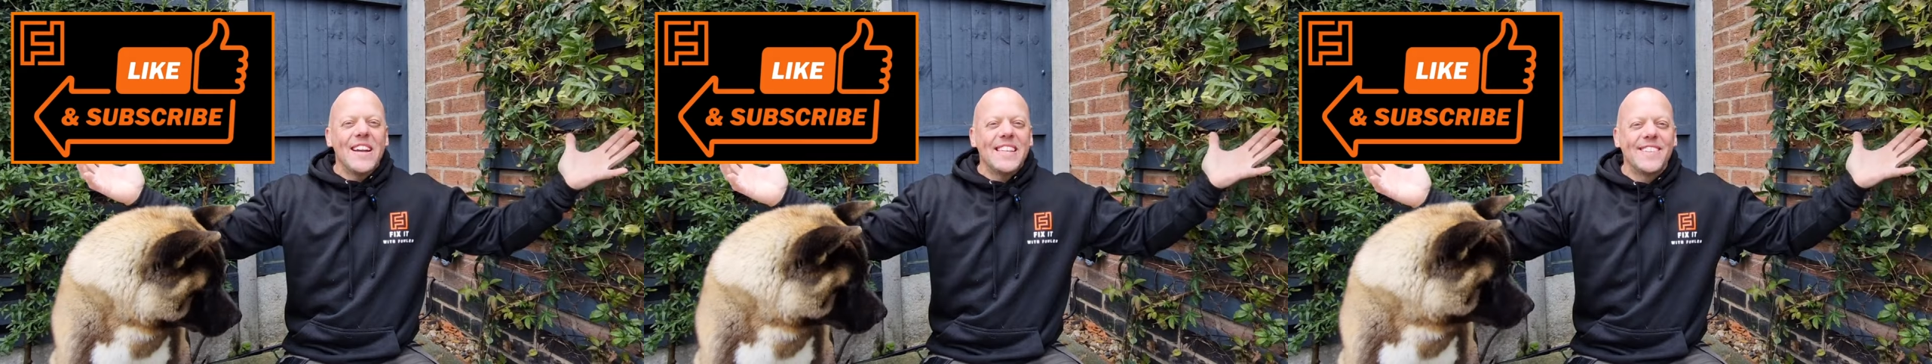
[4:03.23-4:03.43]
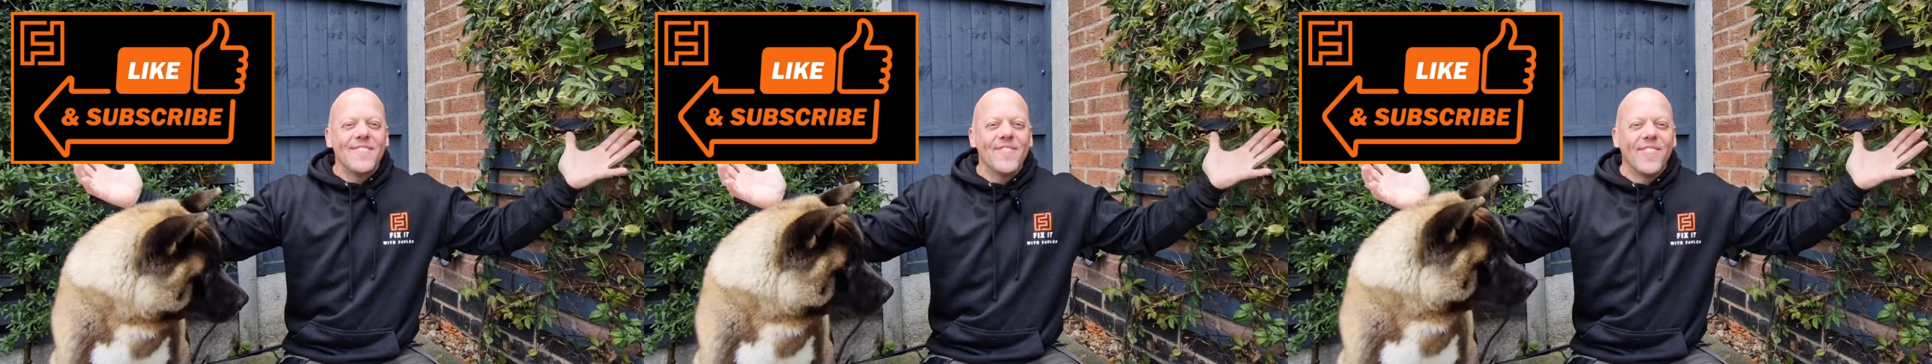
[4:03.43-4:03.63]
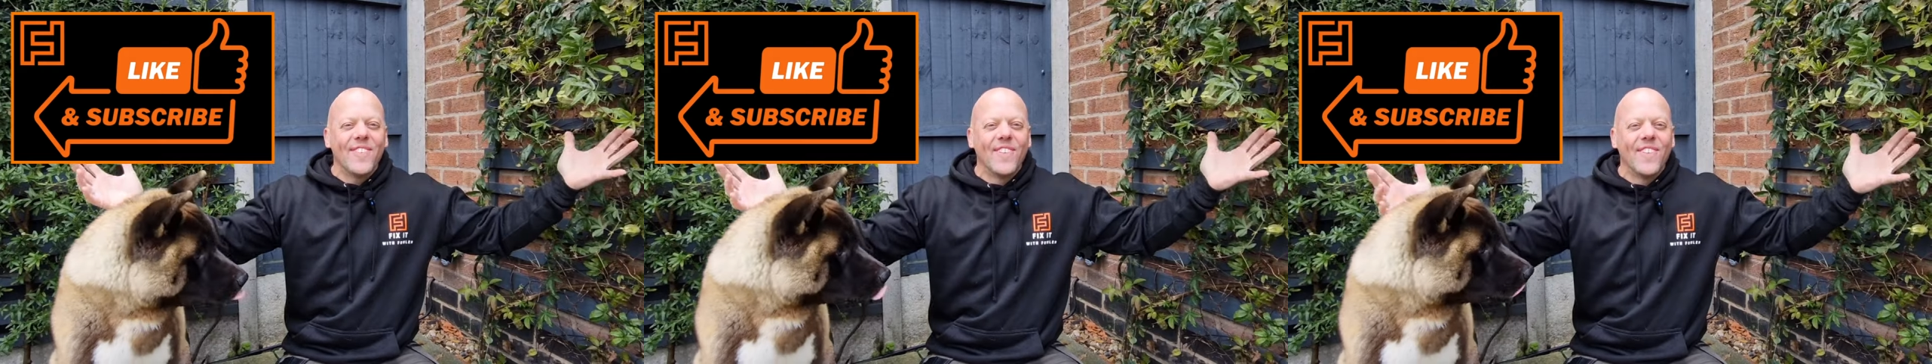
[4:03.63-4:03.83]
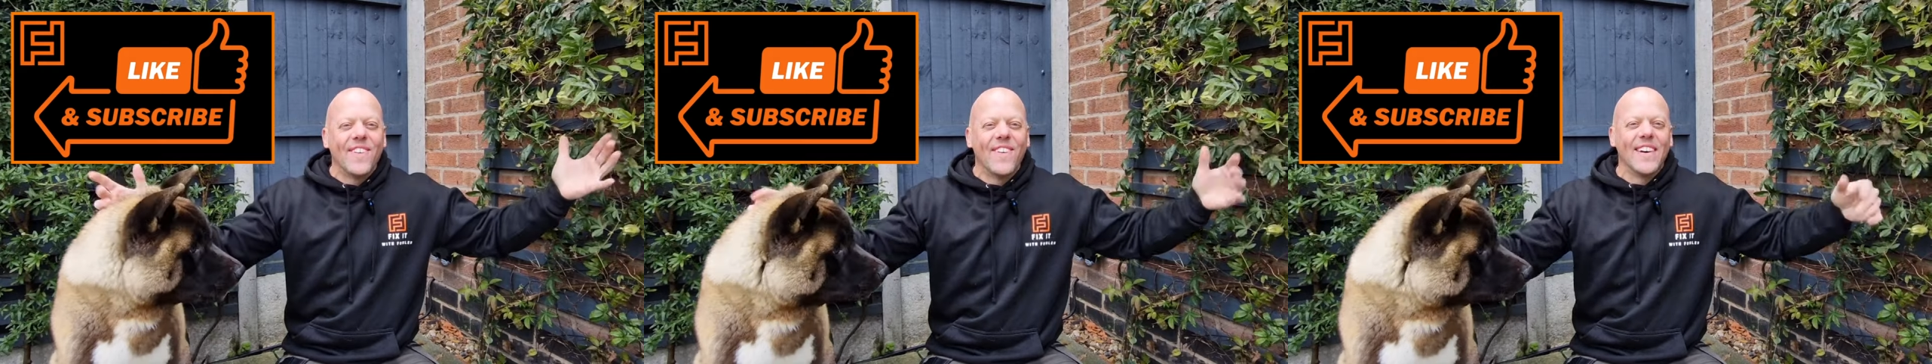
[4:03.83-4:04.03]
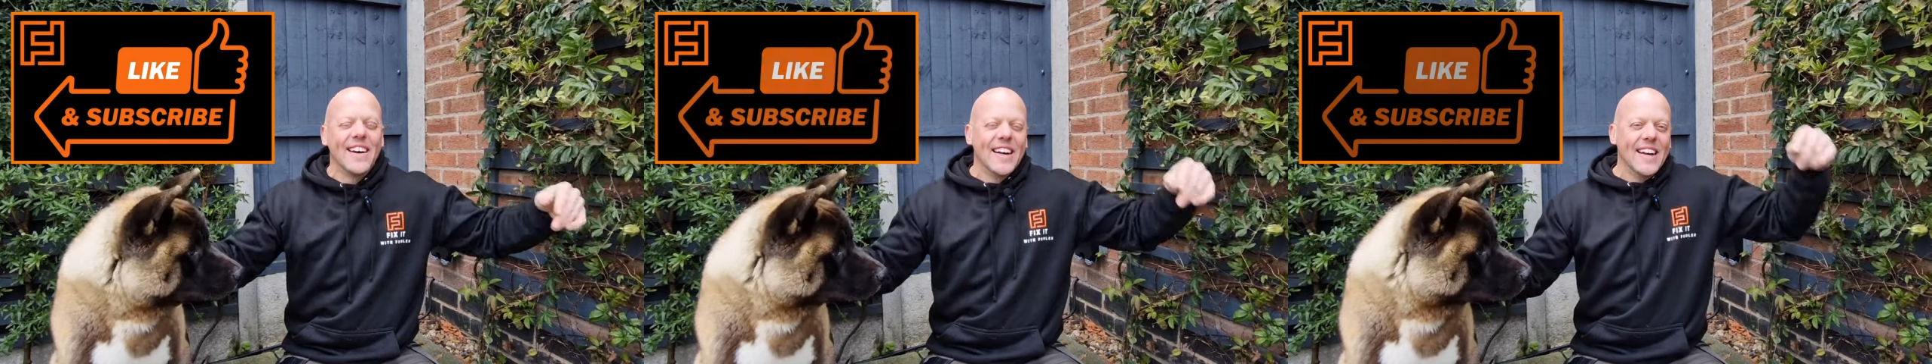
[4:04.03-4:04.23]
waiting
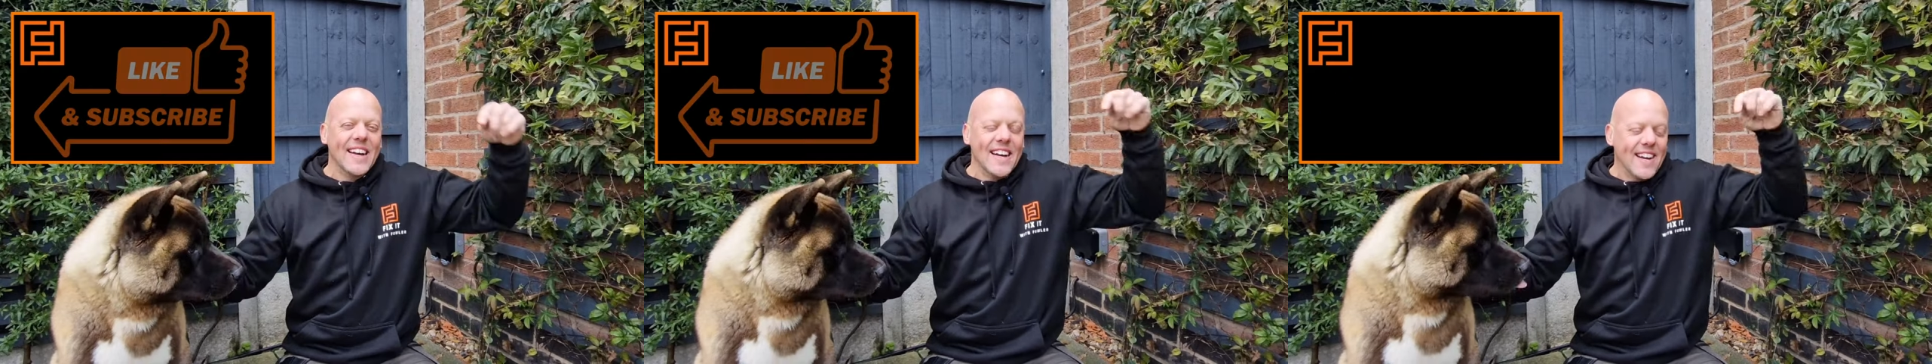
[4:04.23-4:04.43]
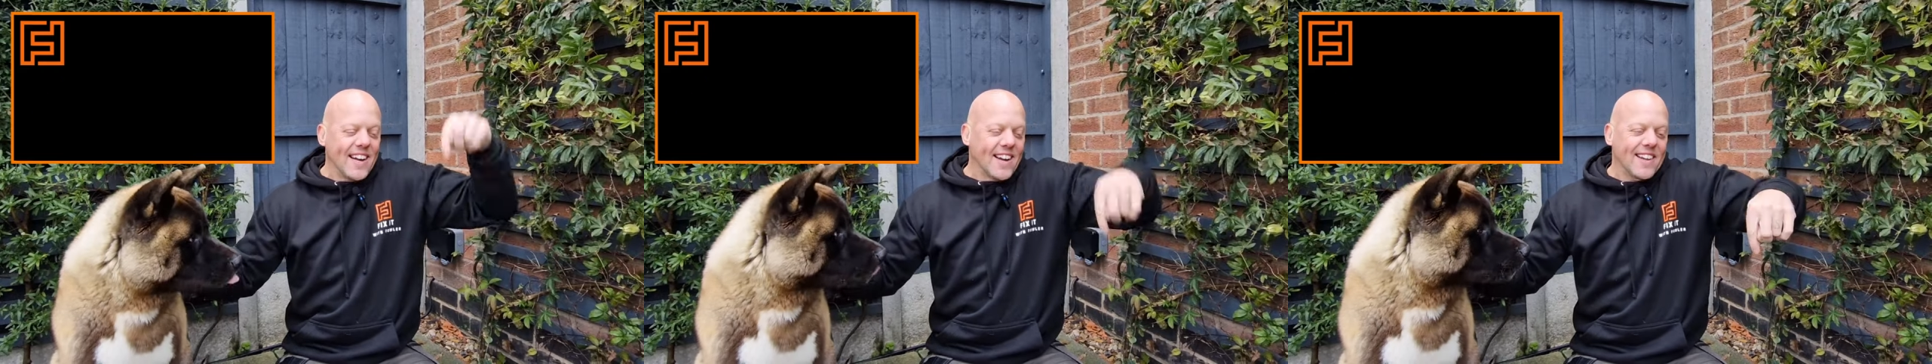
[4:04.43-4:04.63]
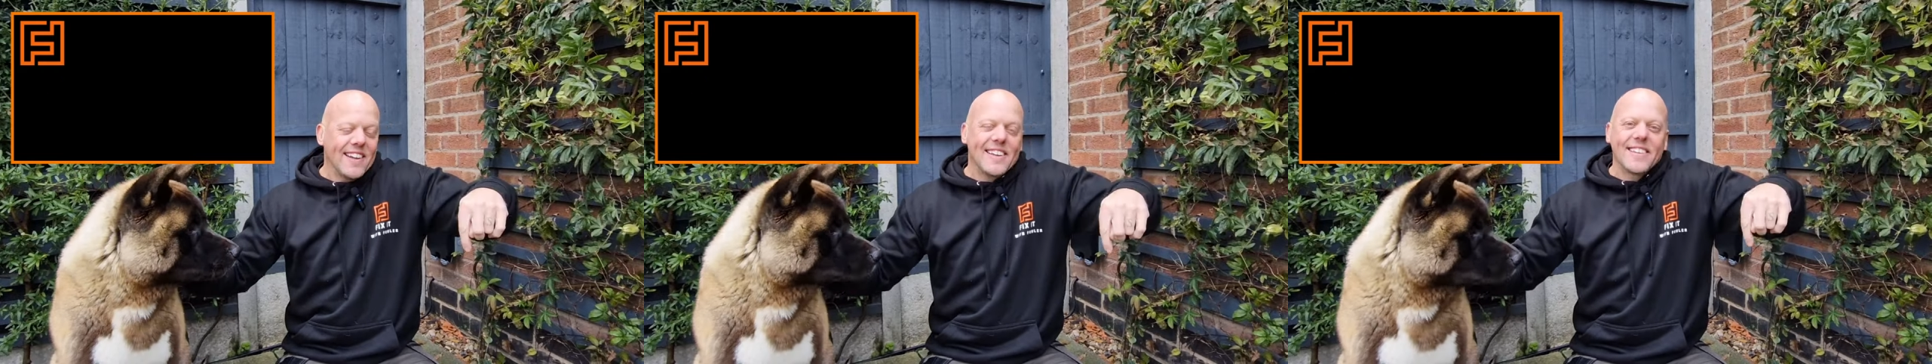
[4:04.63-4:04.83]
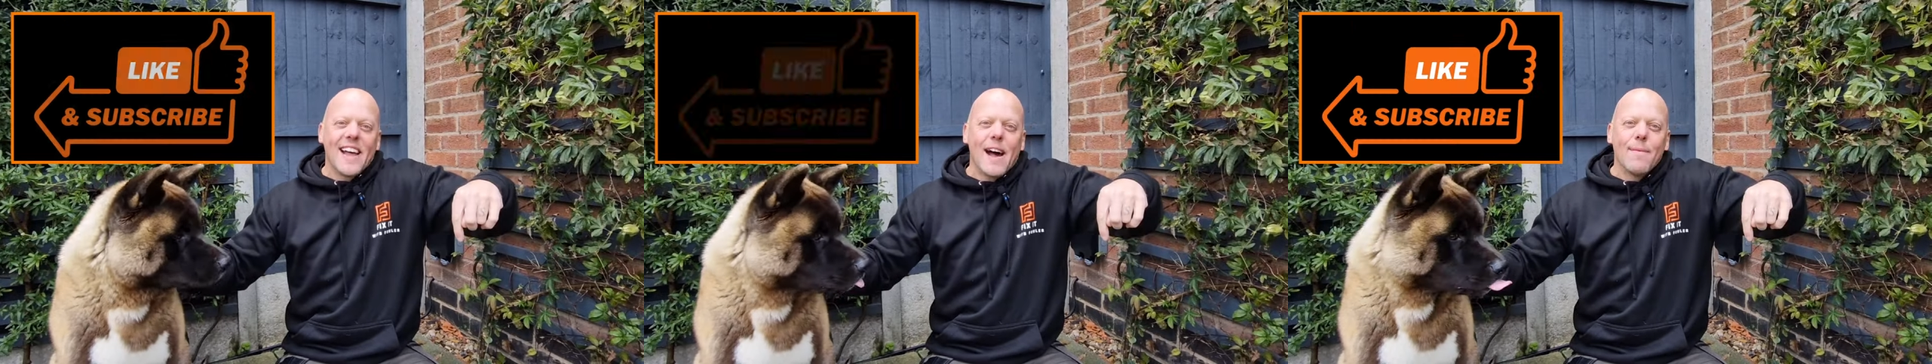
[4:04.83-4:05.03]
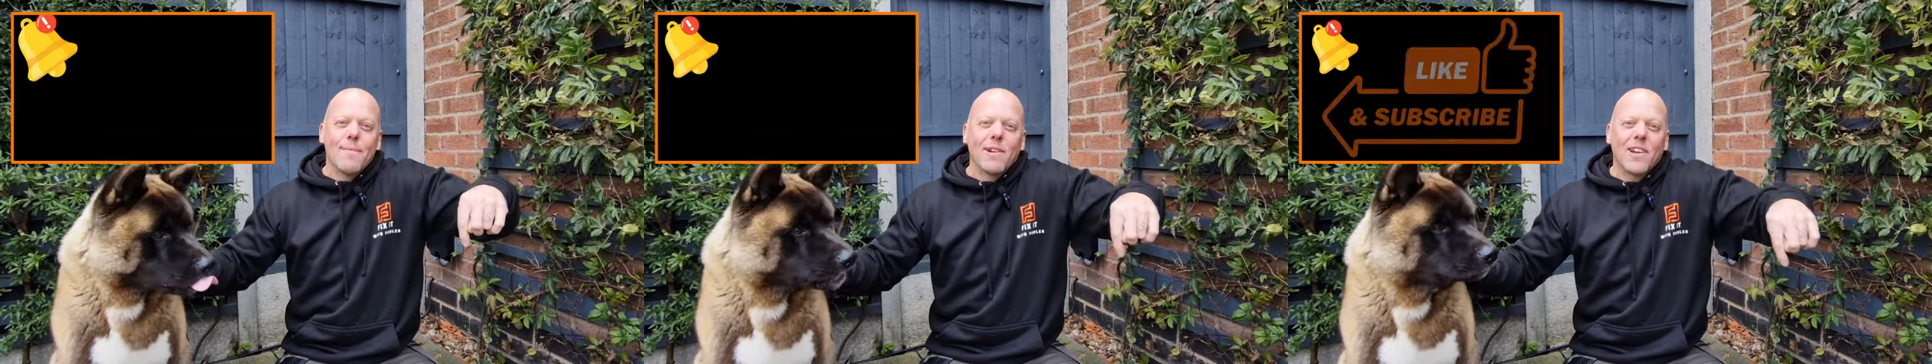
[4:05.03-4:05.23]
for? Click
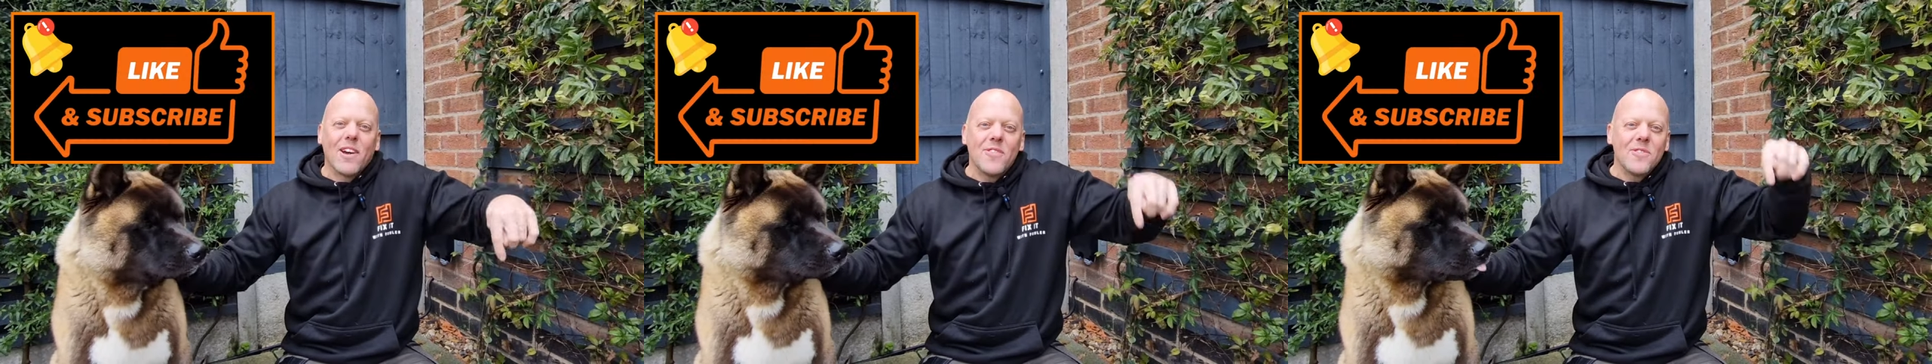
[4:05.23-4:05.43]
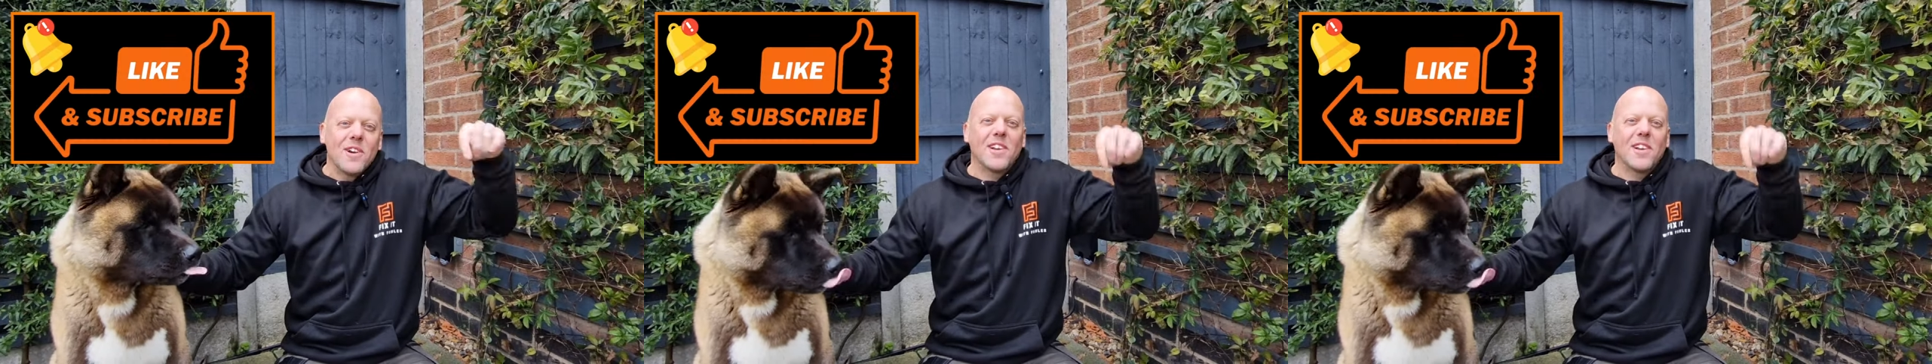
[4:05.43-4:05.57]
down below,